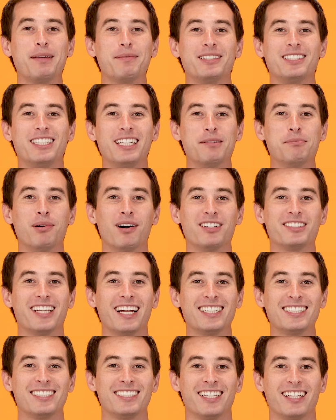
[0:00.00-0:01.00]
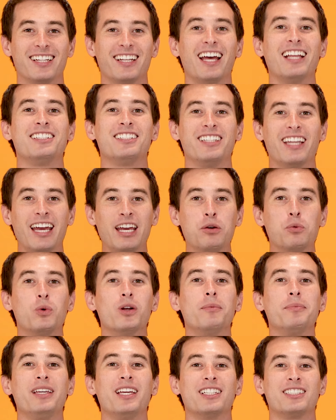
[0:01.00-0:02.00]
name is Dean Paul Deniston, and today
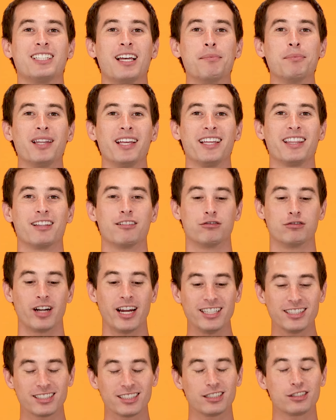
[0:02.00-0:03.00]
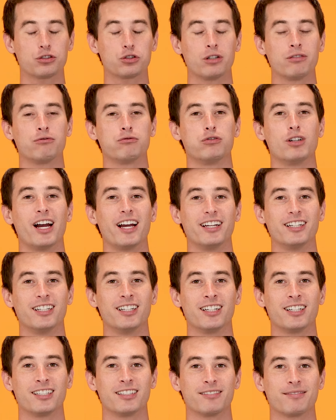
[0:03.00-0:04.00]
we'll be assembling the Razor Drift
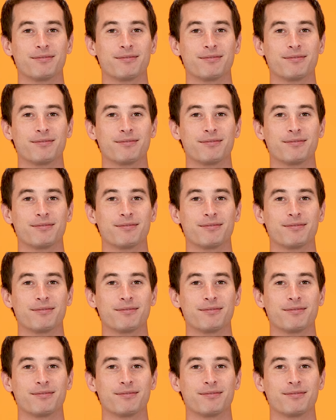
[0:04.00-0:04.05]
Rider.